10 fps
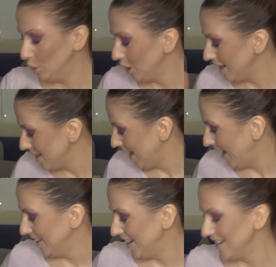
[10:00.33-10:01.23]
look is
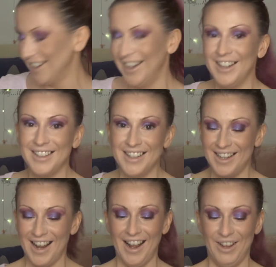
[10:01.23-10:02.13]
highlighter and
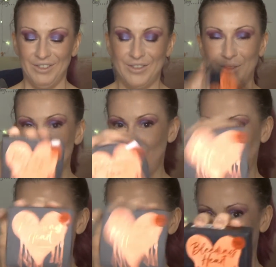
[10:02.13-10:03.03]
today I've
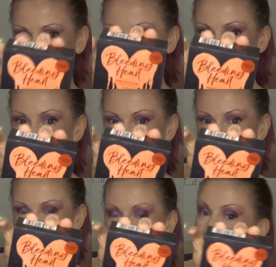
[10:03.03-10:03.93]
picked
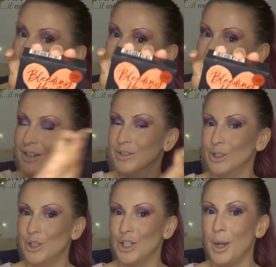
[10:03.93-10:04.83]
the I Heart
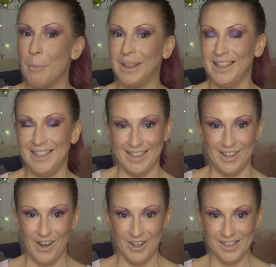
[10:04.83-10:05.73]
Revolution Bleeding
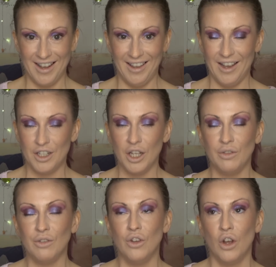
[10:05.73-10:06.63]
Hearts highlighter.
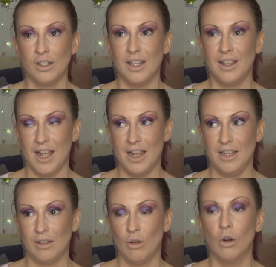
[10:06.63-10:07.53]
If you've not seen
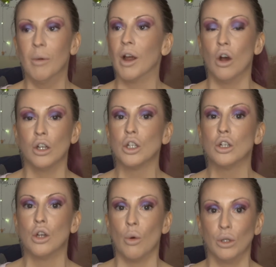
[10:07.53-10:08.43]
these, oh my god,
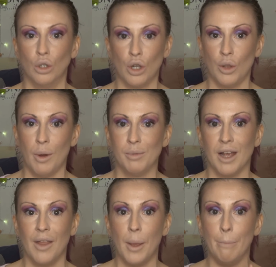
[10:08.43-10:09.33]
go and look at the
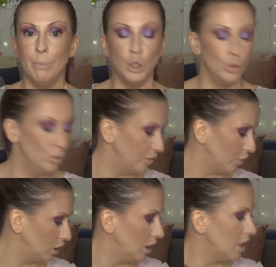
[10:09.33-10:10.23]
website, they're
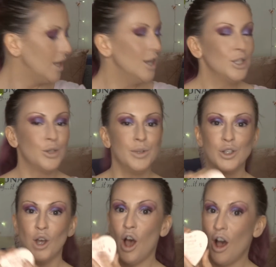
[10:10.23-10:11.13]
beautiful. So
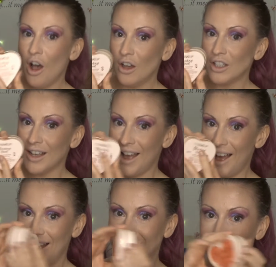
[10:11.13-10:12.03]
it's the Heart
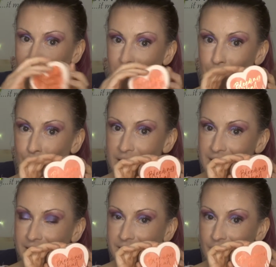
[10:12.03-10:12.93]
Highlighter
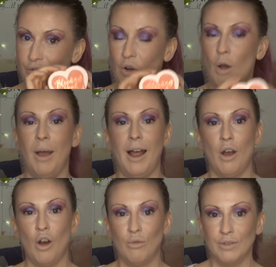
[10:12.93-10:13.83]
Bricks from I
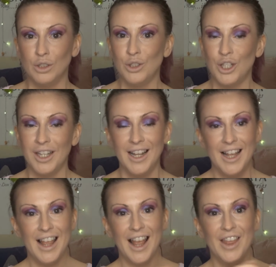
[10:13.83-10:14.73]
Heart Revolution
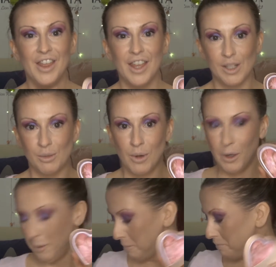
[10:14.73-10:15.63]
and this one